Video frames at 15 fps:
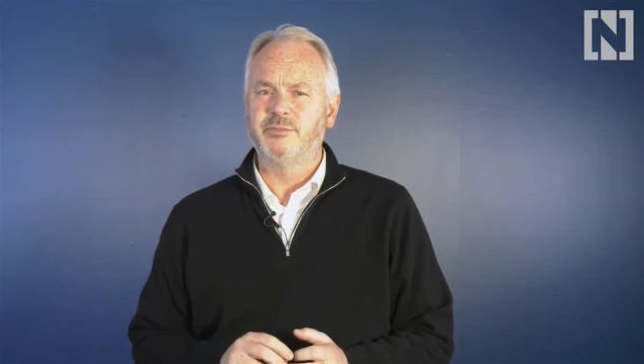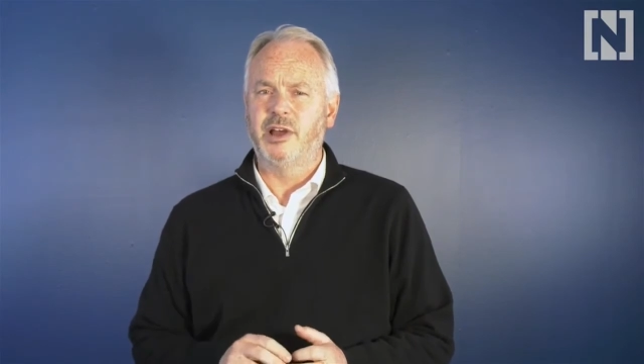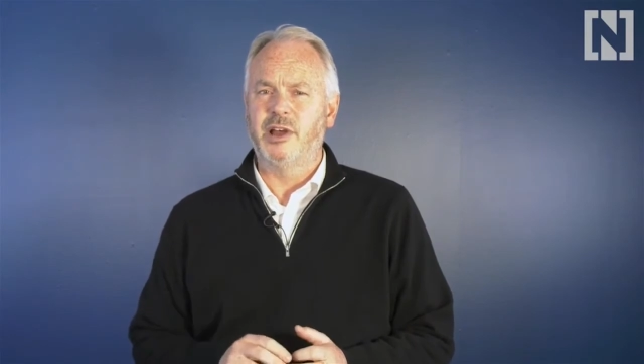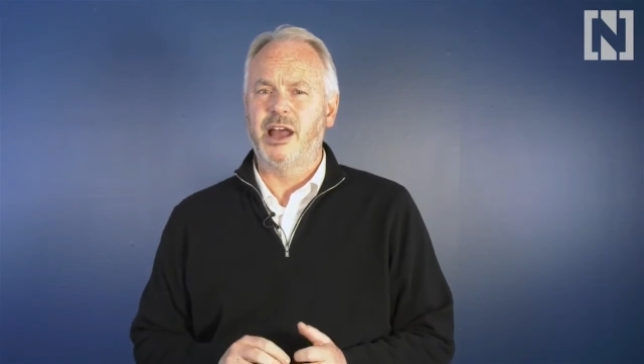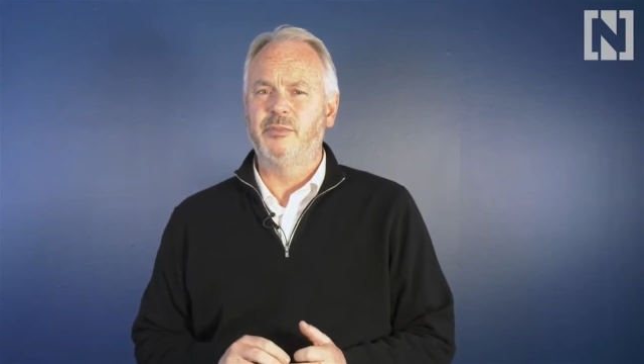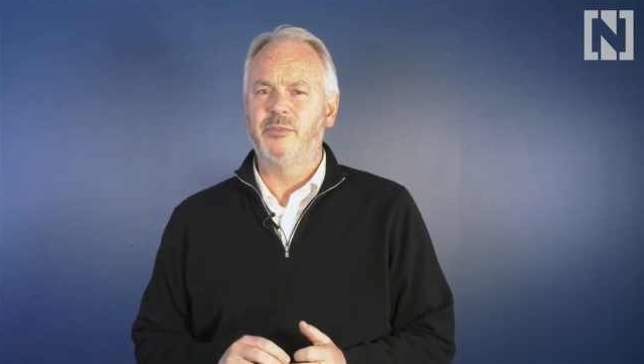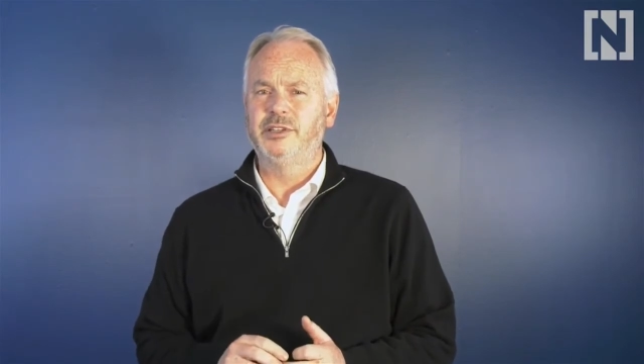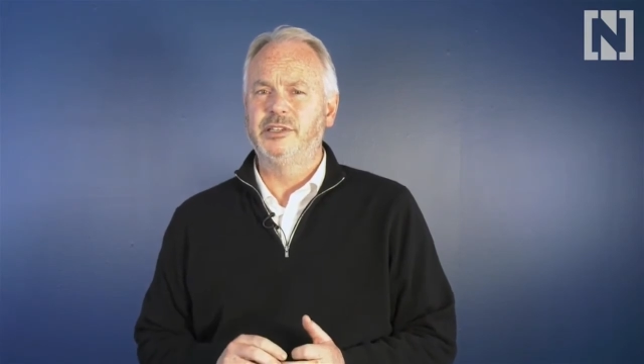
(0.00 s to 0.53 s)

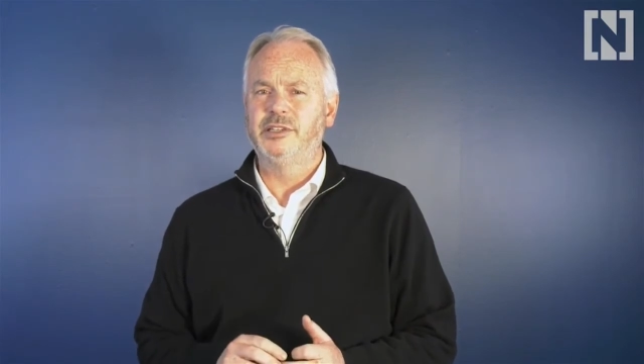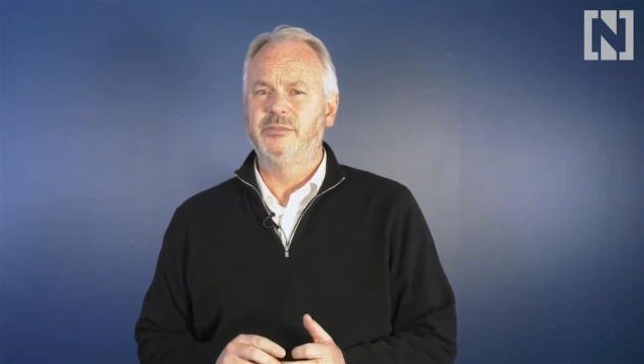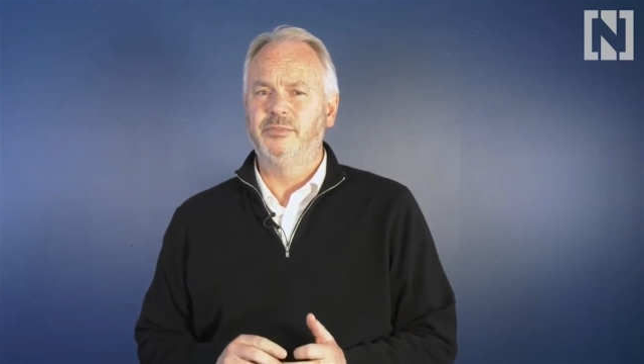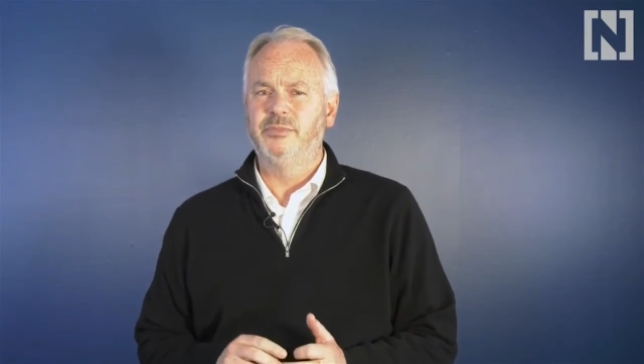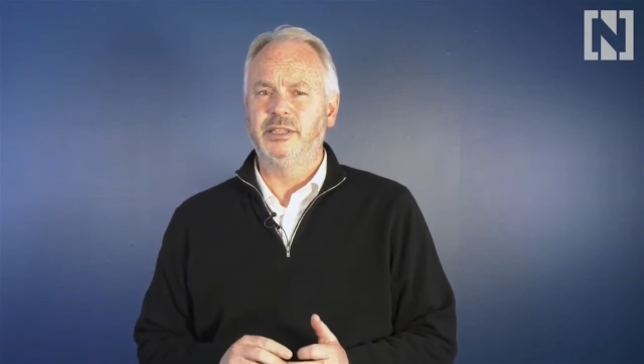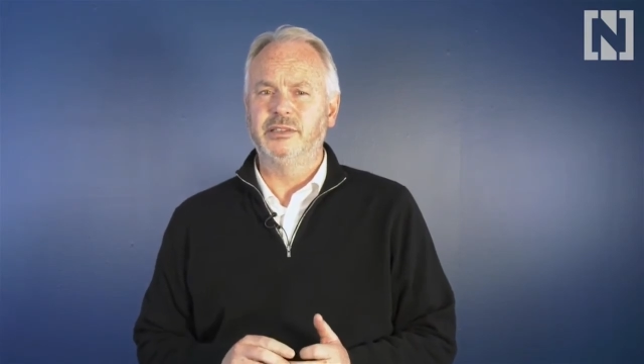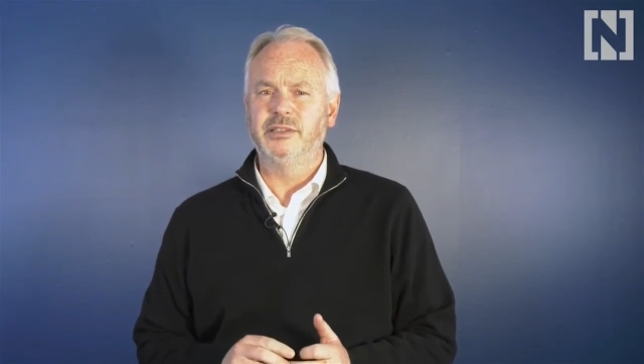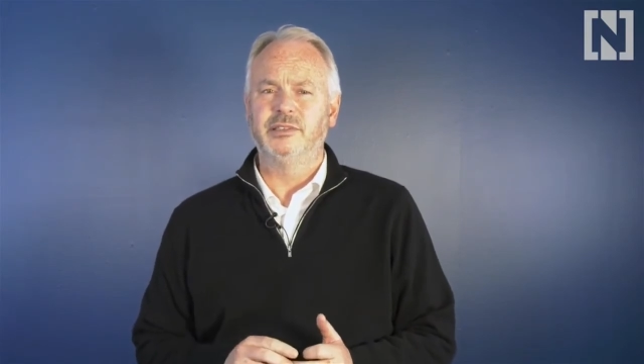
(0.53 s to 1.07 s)
Mohammed
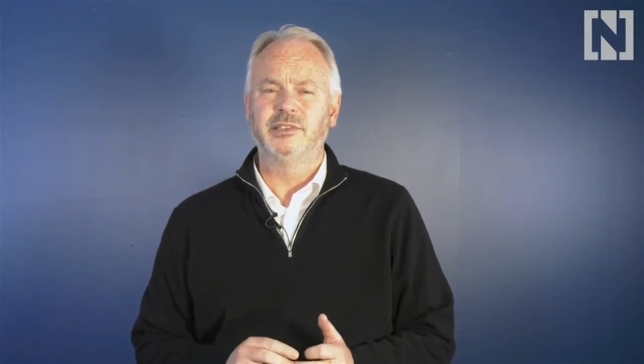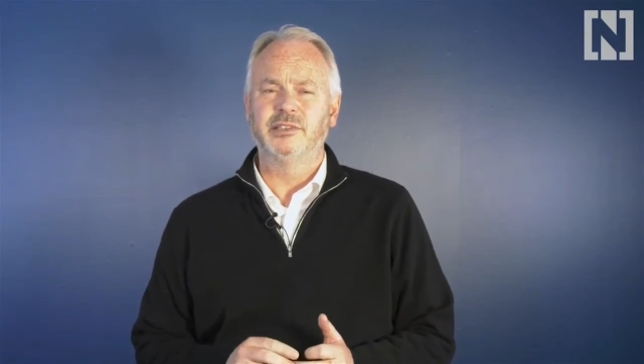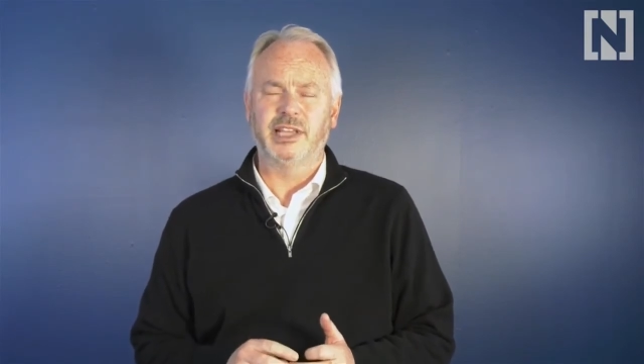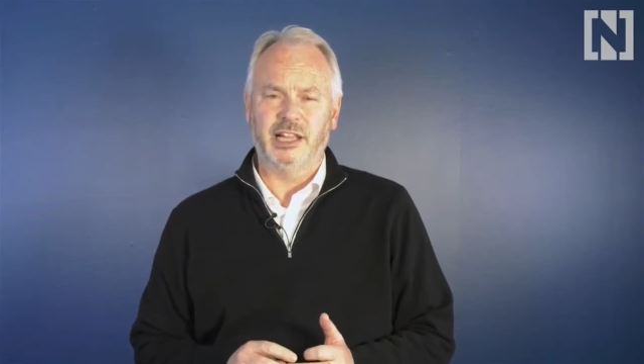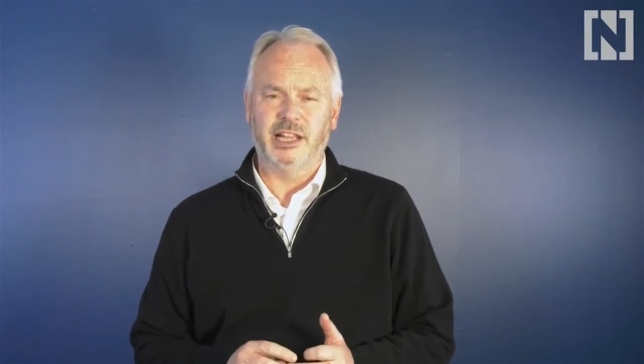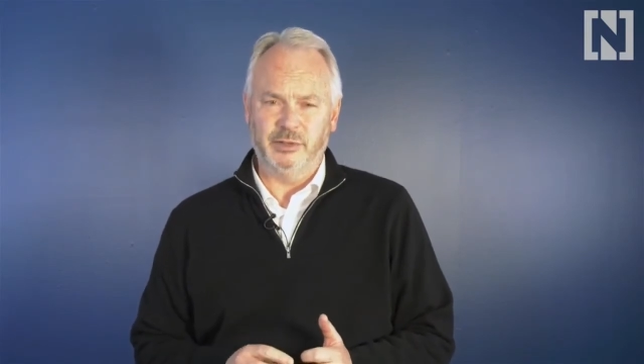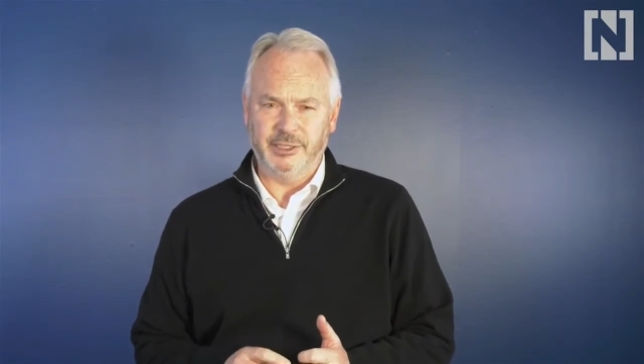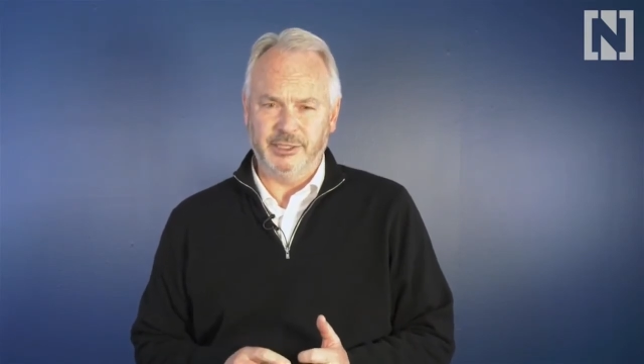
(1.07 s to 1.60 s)
bin
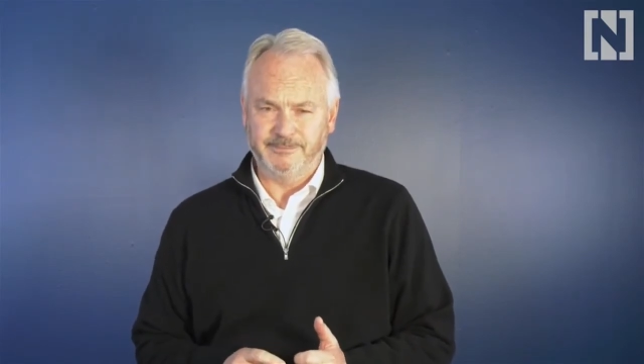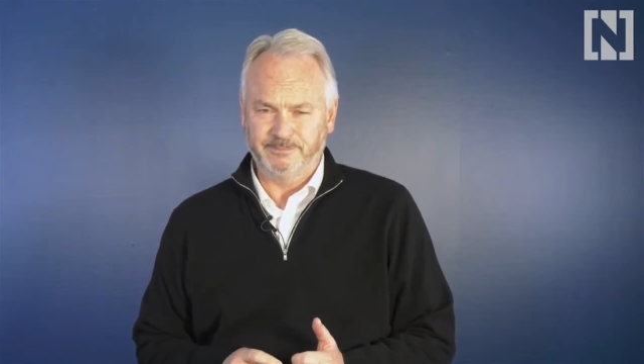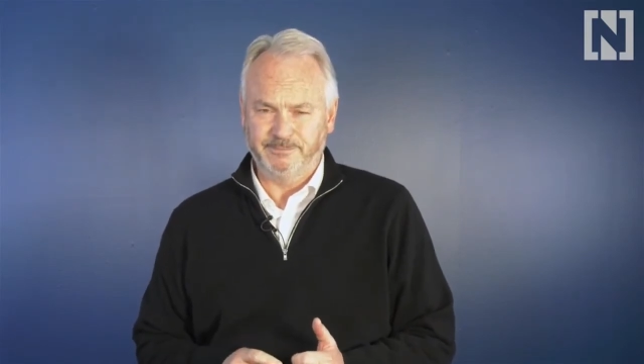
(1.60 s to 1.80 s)
Salman.